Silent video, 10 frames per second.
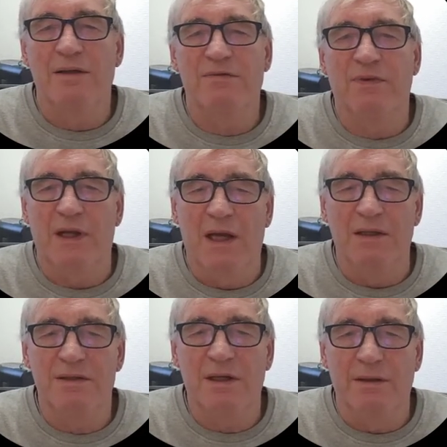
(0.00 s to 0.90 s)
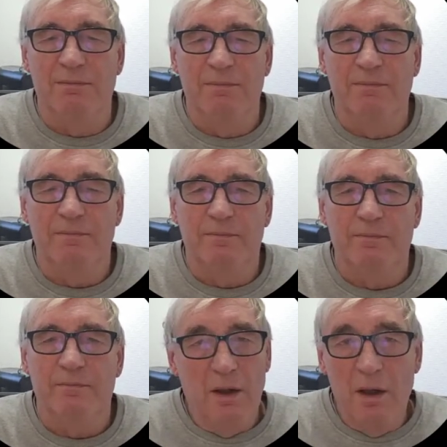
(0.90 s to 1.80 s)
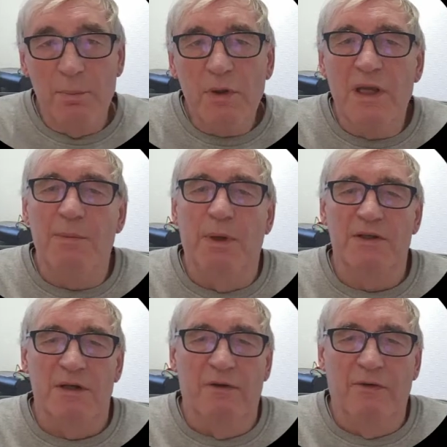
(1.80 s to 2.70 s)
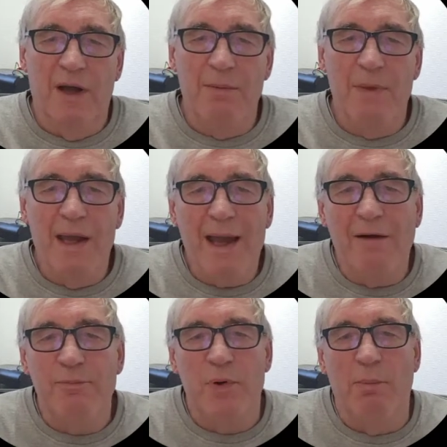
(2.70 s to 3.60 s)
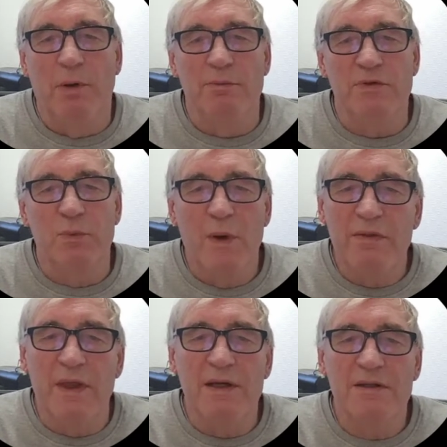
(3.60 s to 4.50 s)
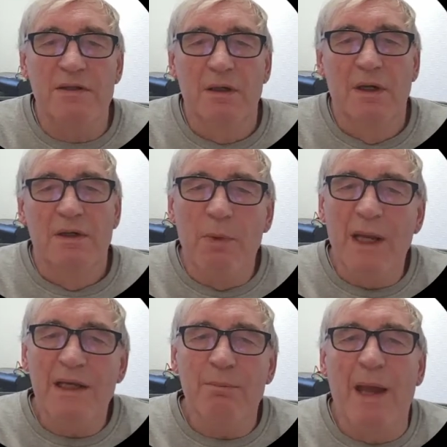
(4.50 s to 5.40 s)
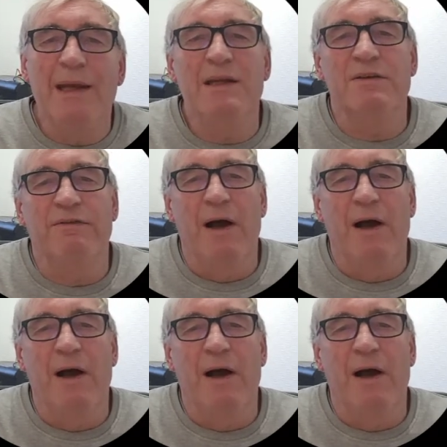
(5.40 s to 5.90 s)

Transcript: as VAT. Your bookkeeping software may have problems with this. You may need to